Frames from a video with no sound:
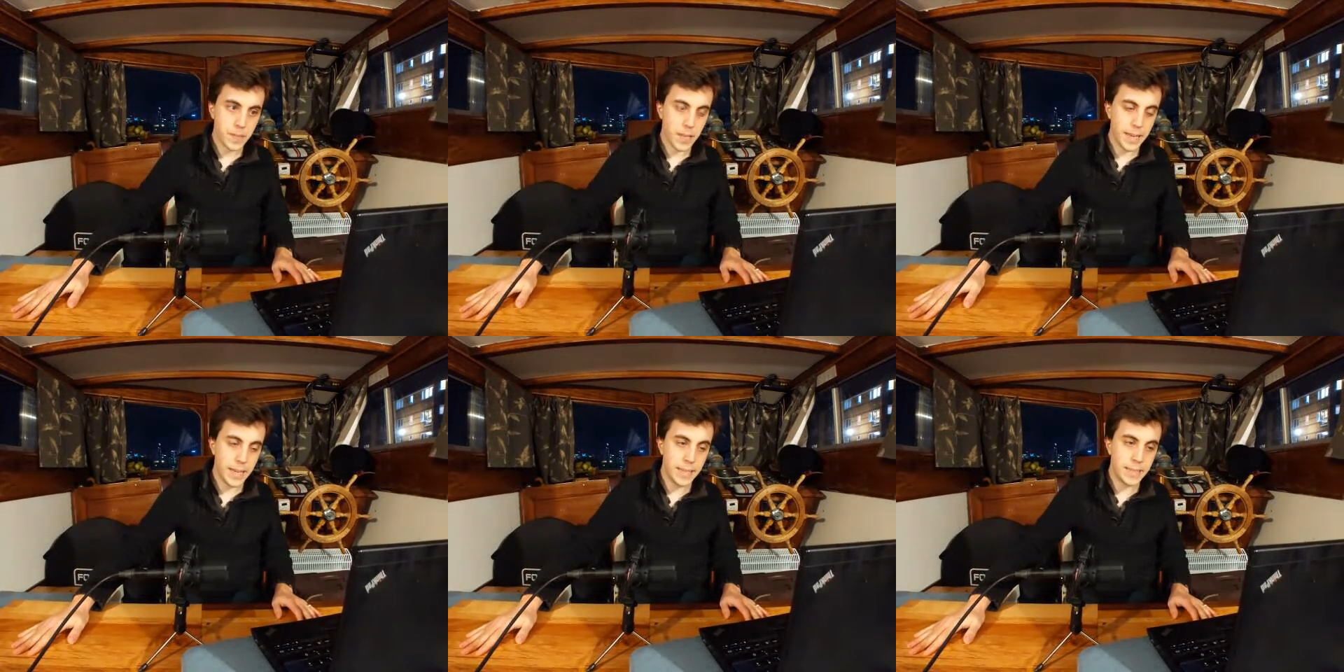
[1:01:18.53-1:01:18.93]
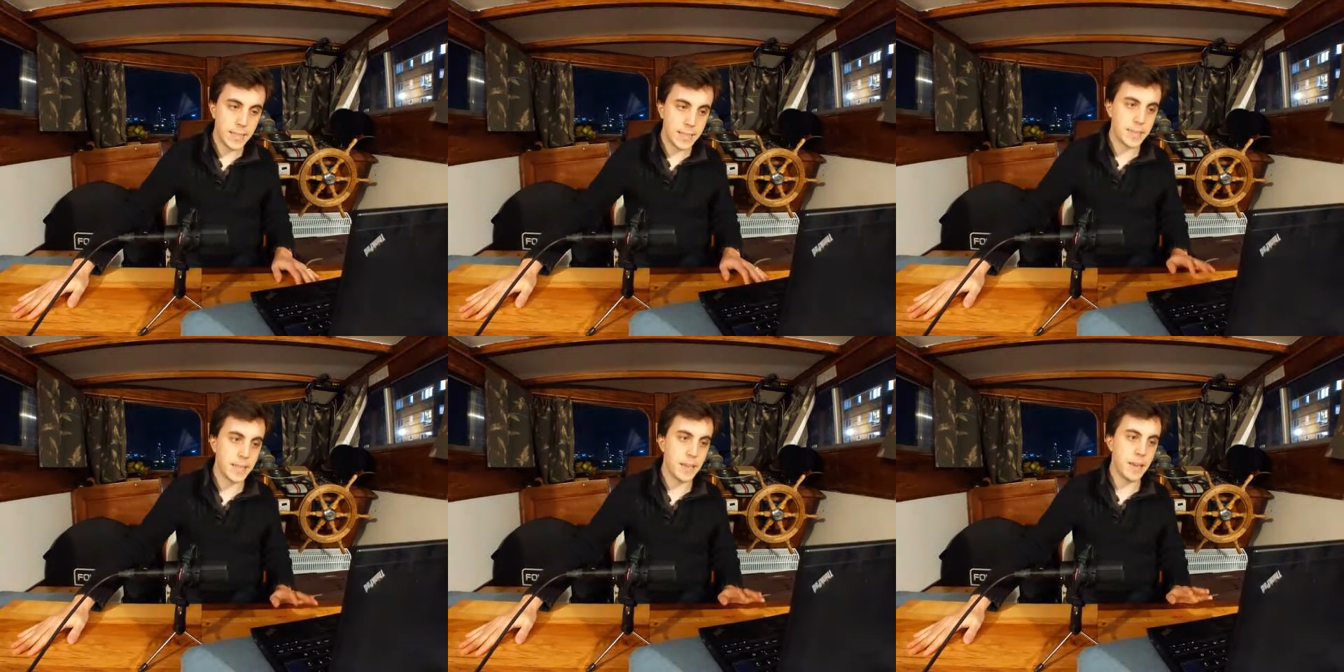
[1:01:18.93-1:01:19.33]
It
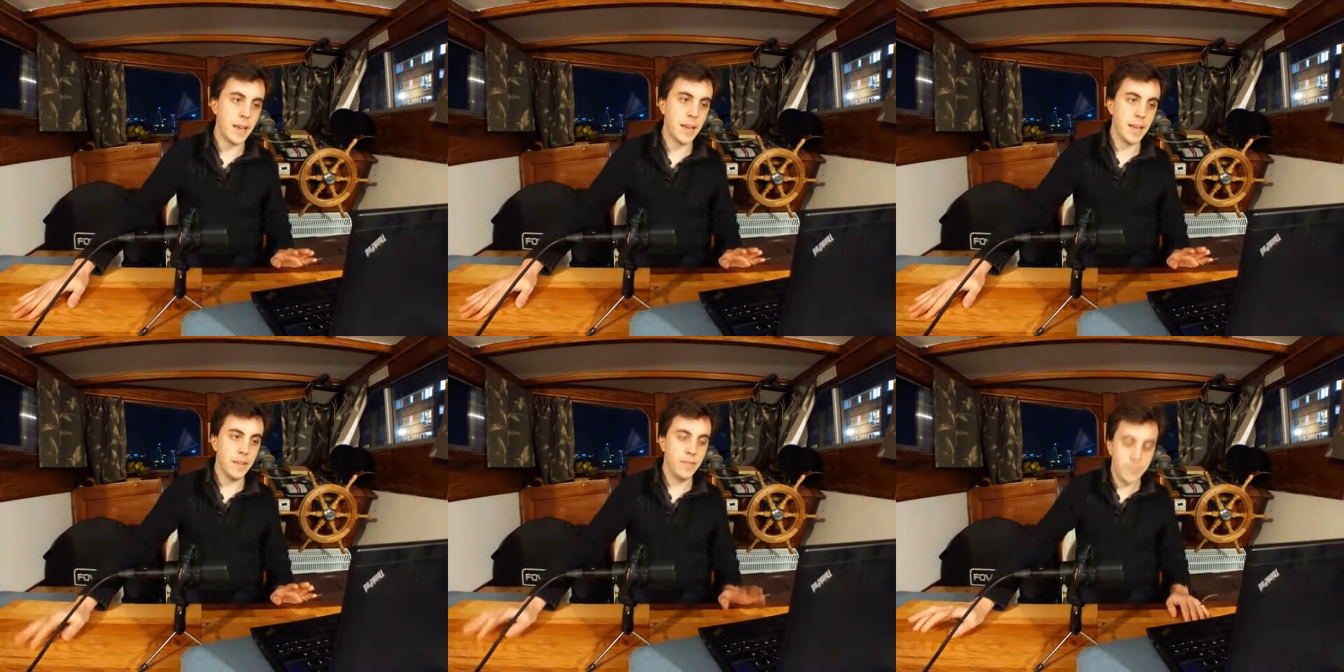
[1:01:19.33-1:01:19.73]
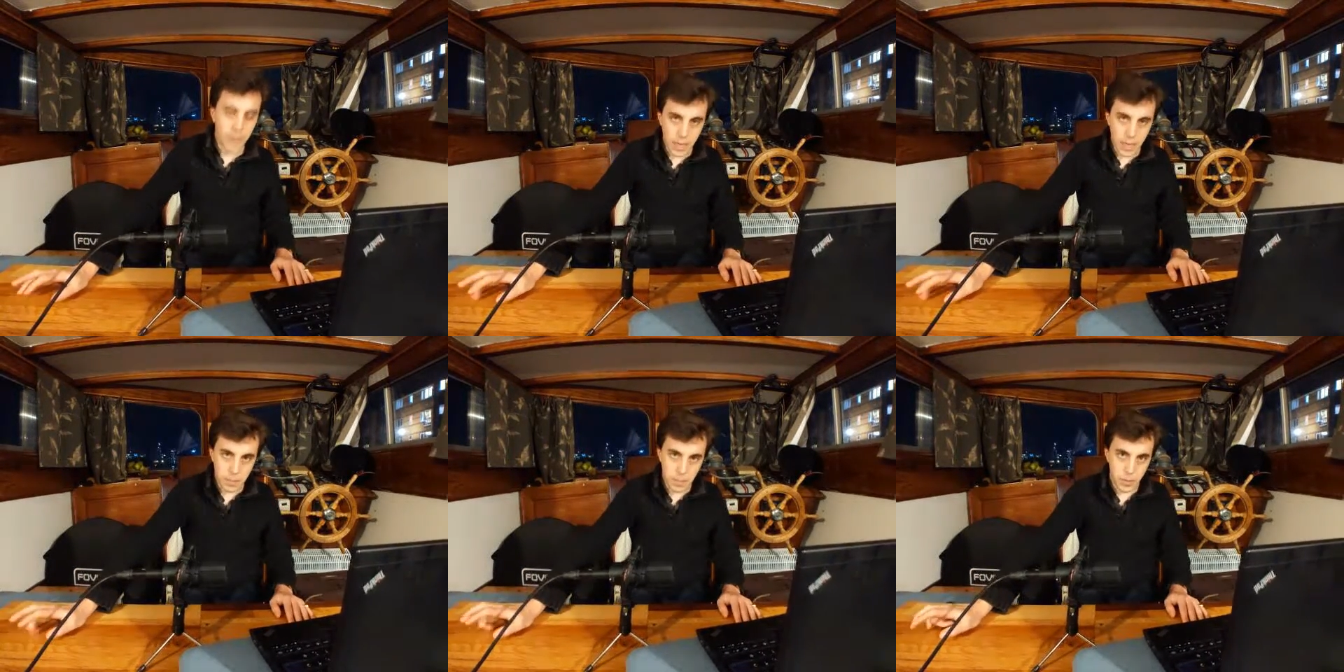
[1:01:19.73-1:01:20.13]
is
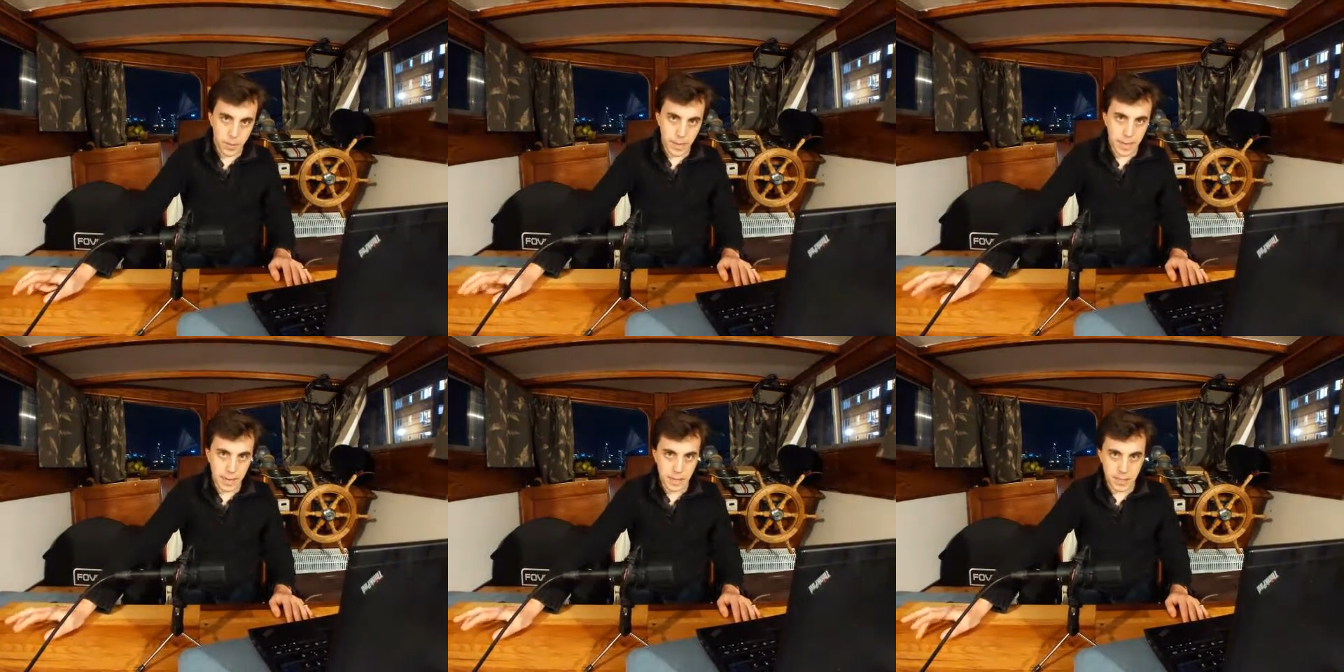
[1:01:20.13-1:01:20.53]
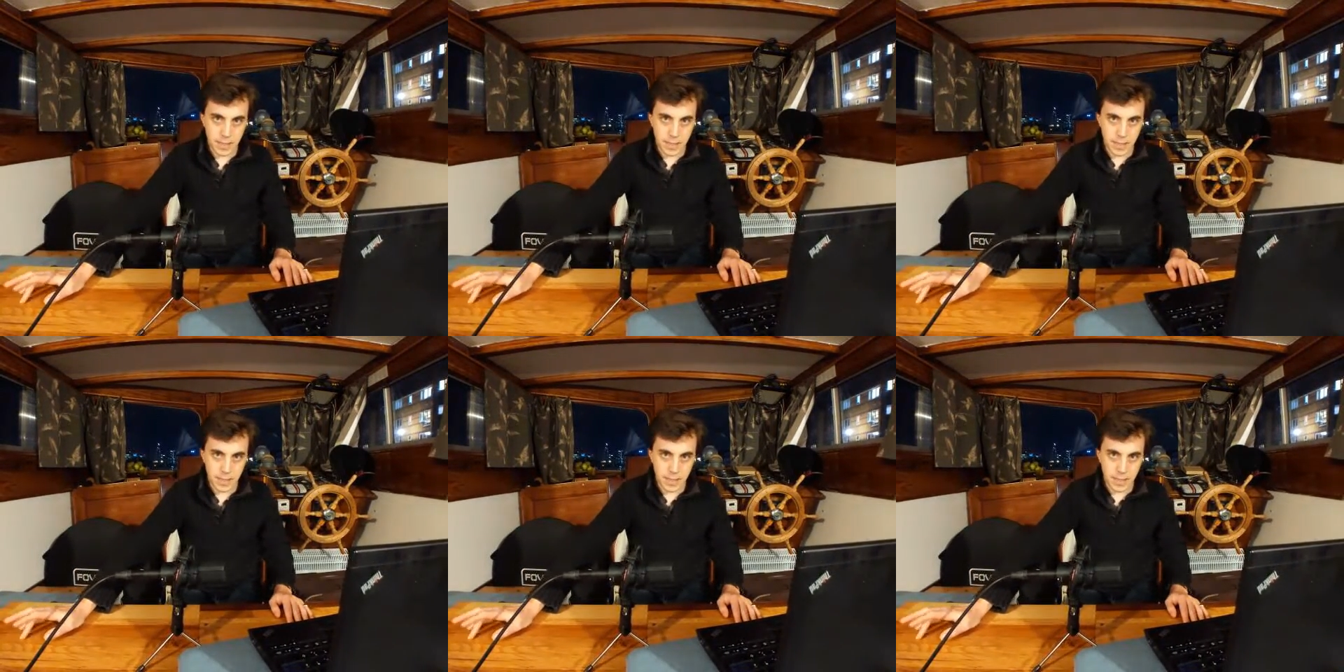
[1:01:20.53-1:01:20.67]
available at